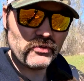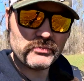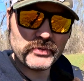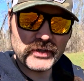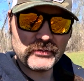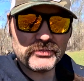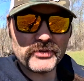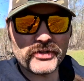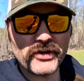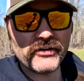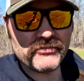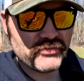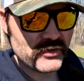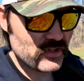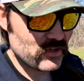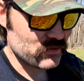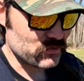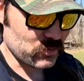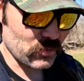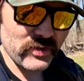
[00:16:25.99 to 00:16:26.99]
want people in our
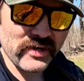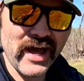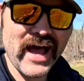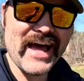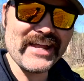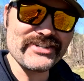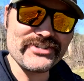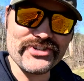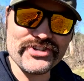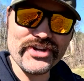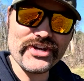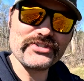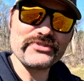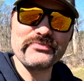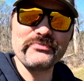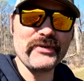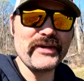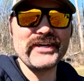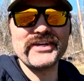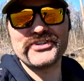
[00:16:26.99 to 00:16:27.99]
fields. We're not
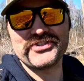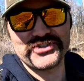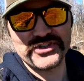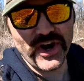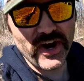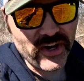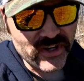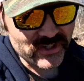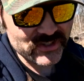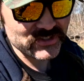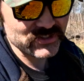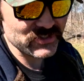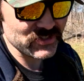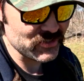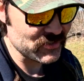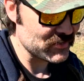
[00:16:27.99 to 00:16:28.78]
just being jerks.